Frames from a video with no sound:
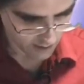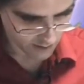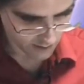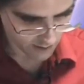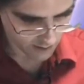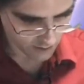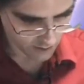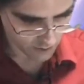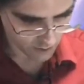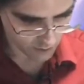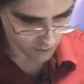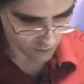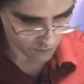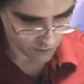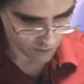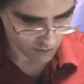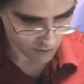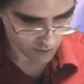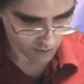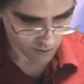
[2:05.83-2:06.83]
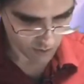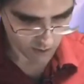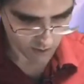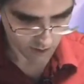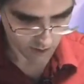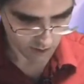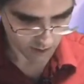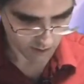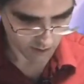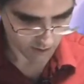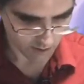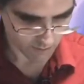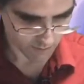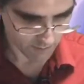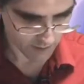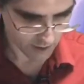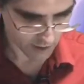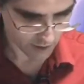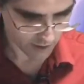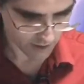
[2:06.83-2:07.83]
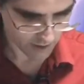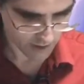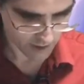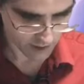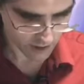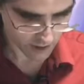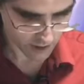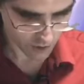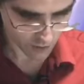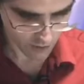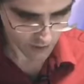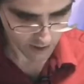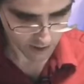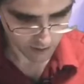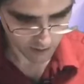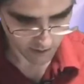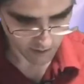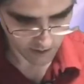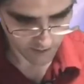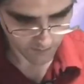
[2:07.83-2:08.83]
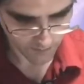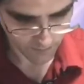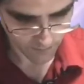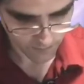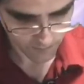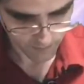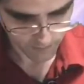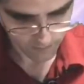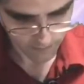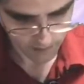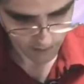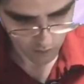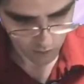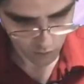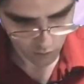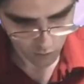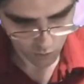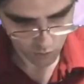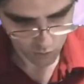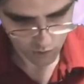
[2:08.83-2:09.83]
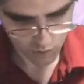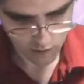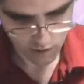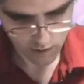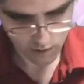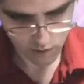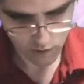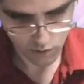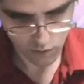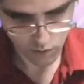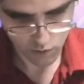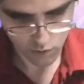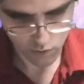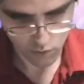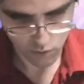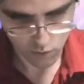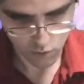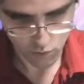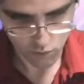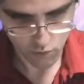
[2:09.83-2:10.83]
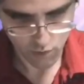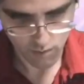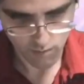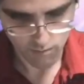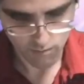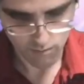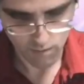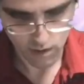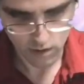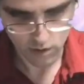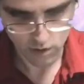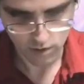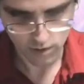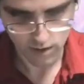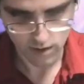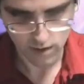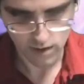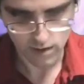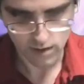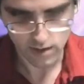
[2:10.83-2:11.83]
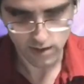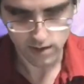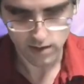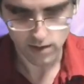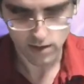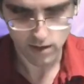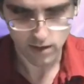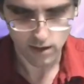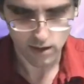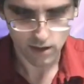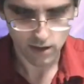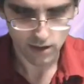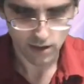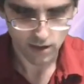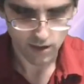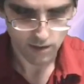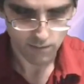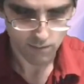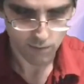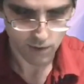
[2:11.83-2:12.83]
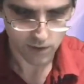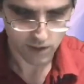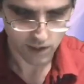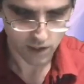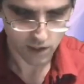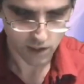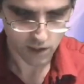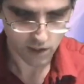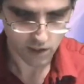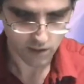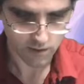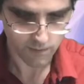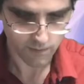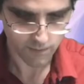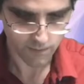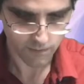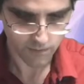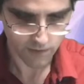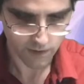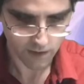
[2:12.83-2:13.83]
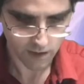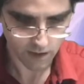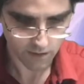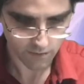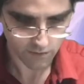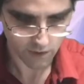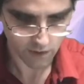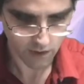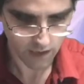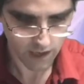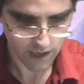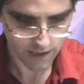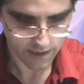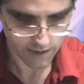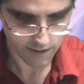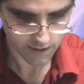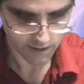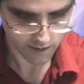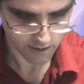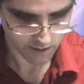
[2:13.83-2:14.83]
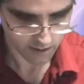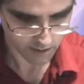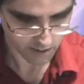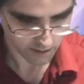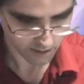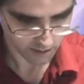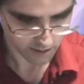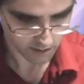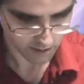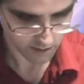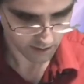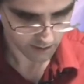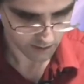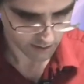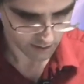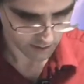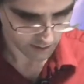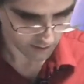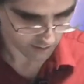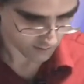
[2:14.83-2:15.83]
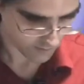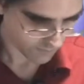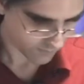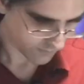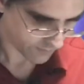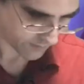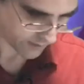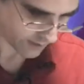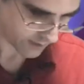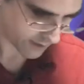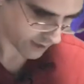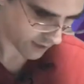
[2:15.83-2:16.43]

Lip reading: to either measure the tension directly or to measure the position of the lines and kind of